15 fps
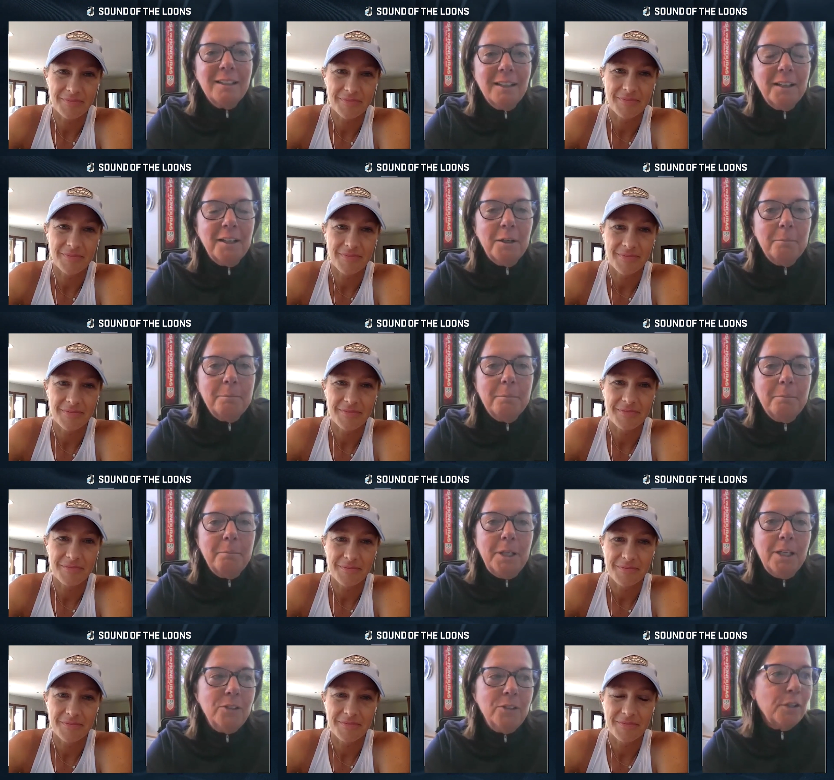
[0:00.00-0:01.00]
Speaker 1: um,
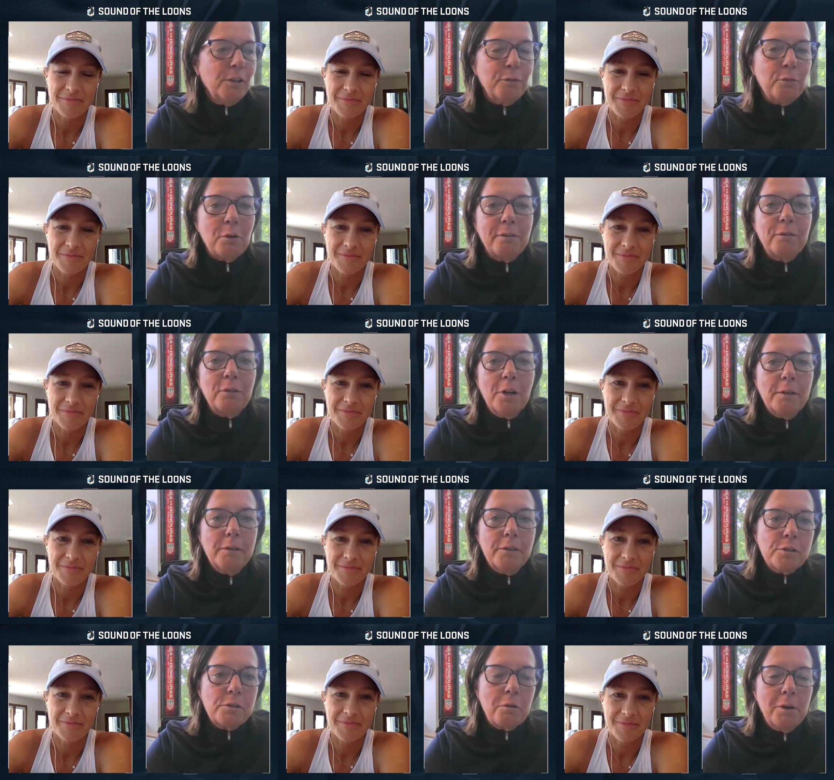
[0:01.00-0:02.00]
be into the forefront of
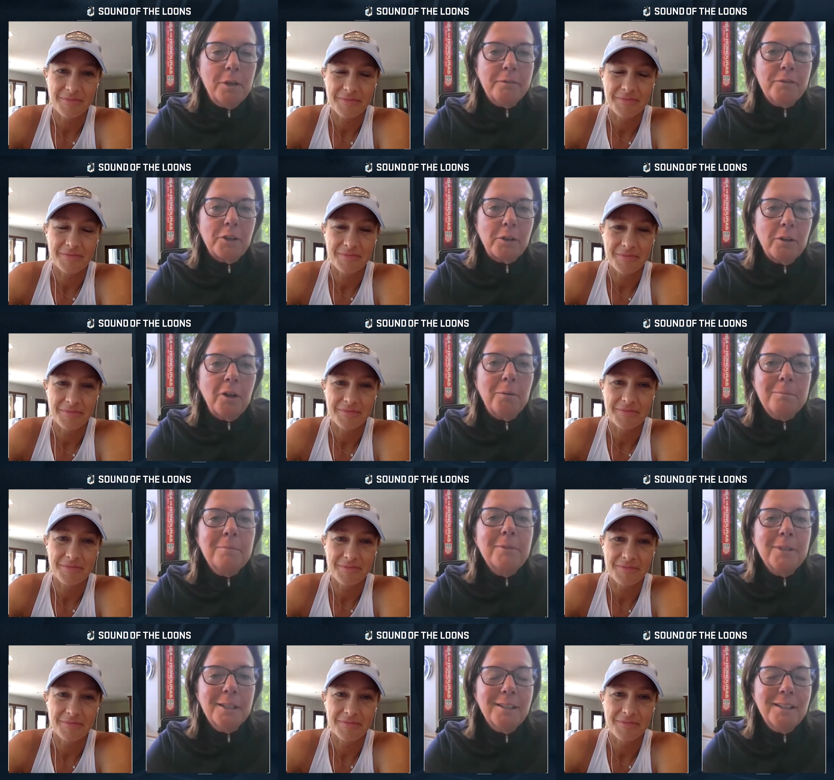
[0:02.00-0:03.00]
the story of the club.
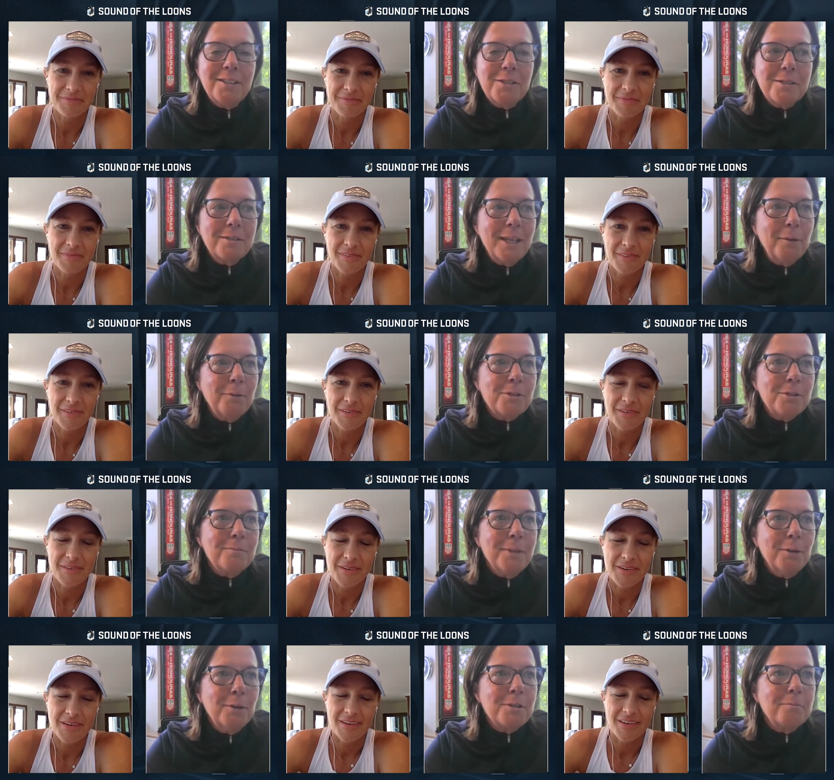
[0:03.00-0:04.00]
It's, that was a,
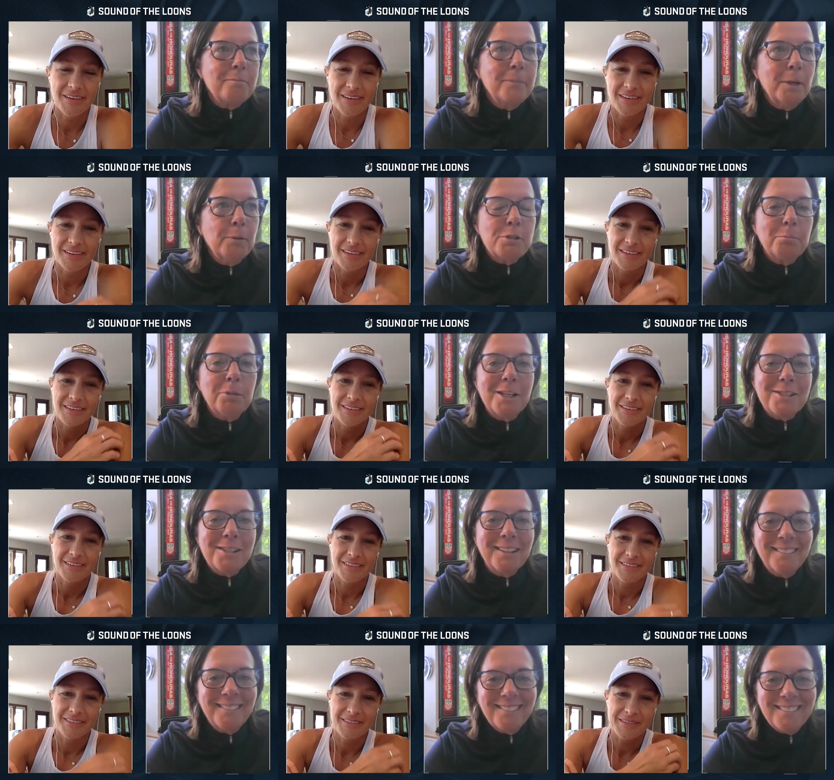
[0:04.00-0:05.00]
that was a, that was a
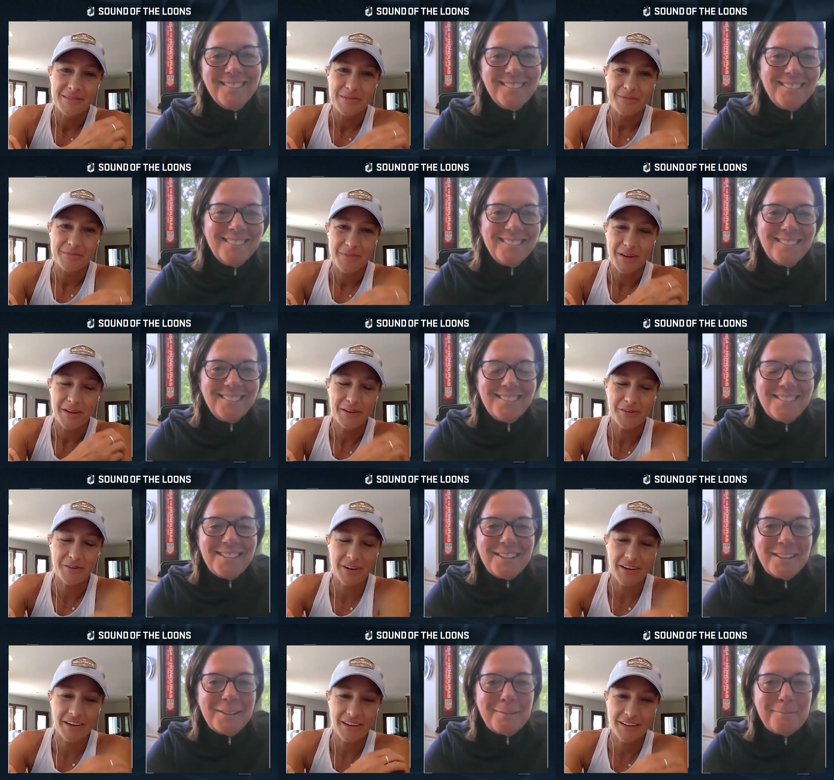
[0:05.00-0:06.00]
blessing.
Speaker 2: I
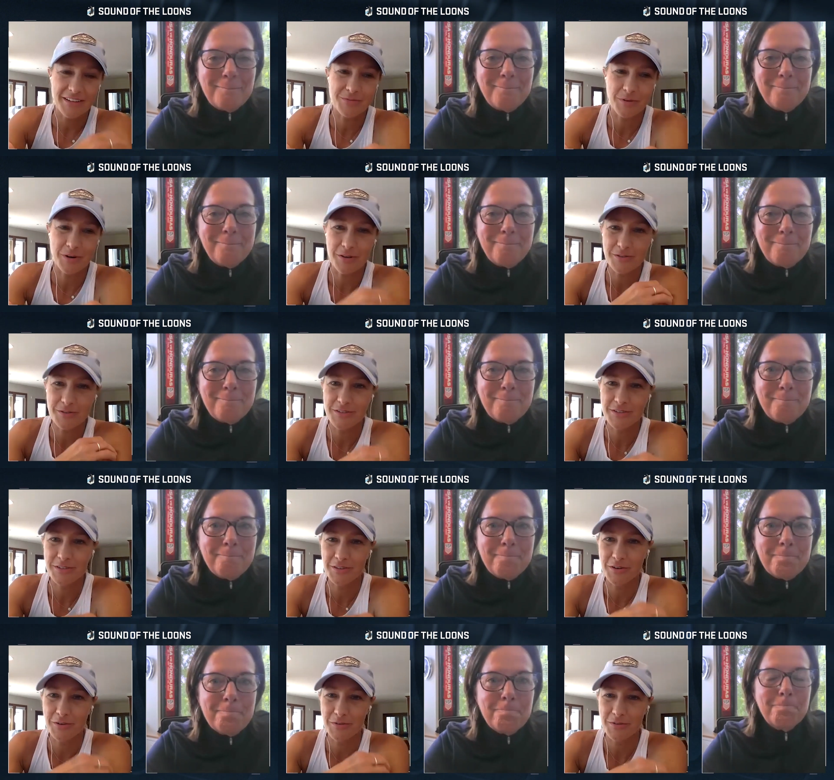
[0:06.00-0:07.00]
agree. It's one of those,
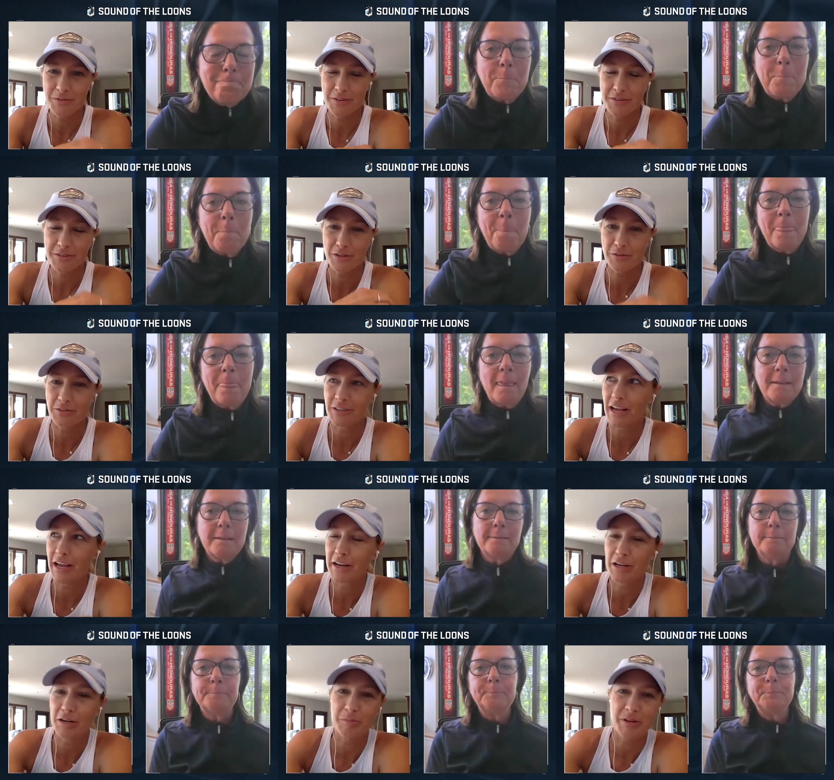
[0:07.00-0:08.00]
you know, a silver
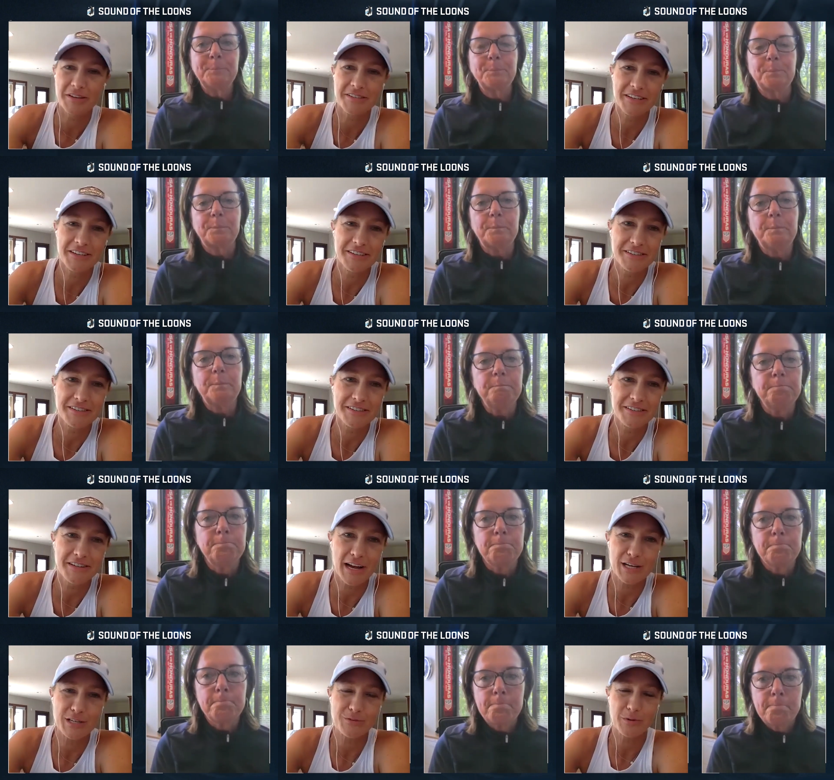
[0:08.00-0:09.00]
lining, a blessing in
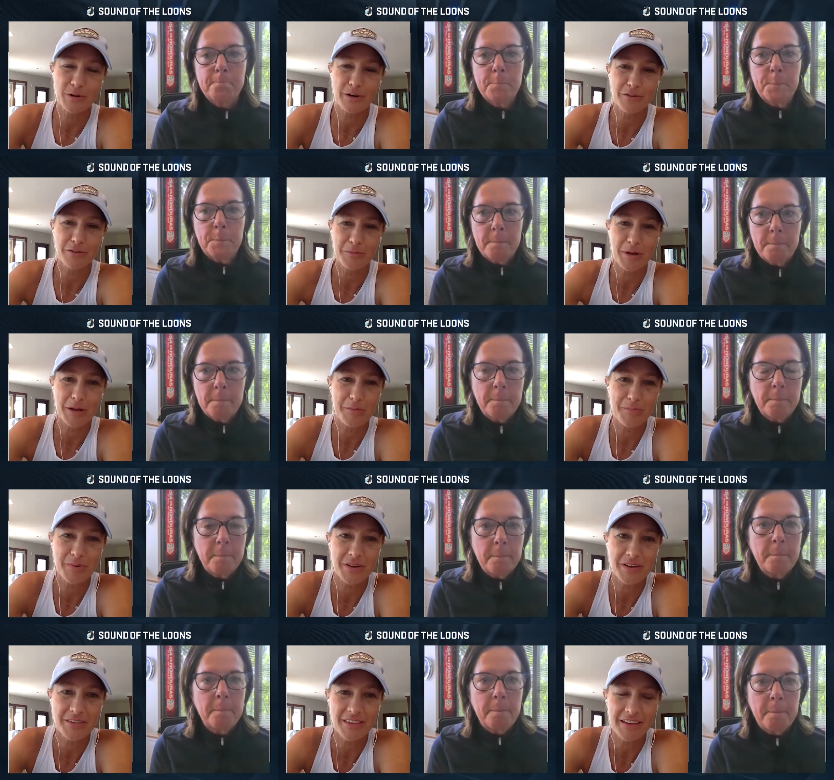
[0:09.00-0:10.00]
disguise, whatever it might
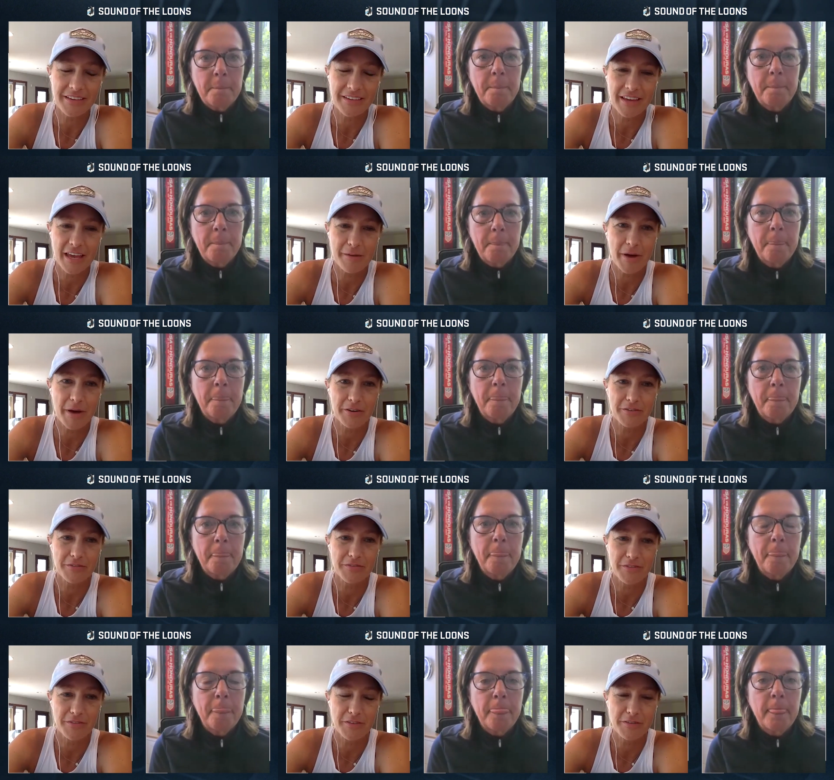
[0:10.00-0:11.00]
be, that came out
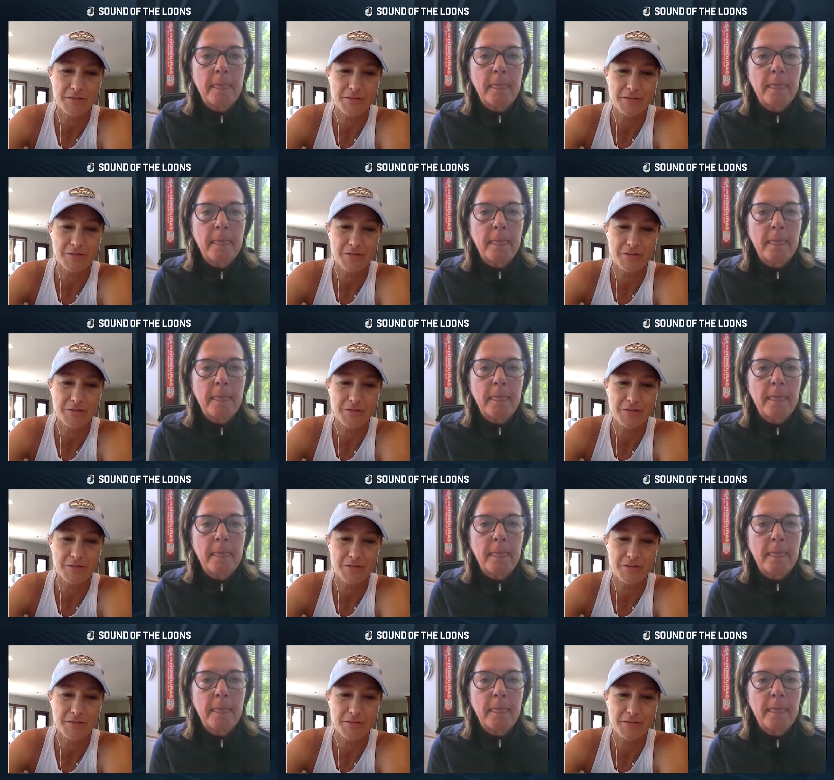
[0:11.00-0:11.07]
of the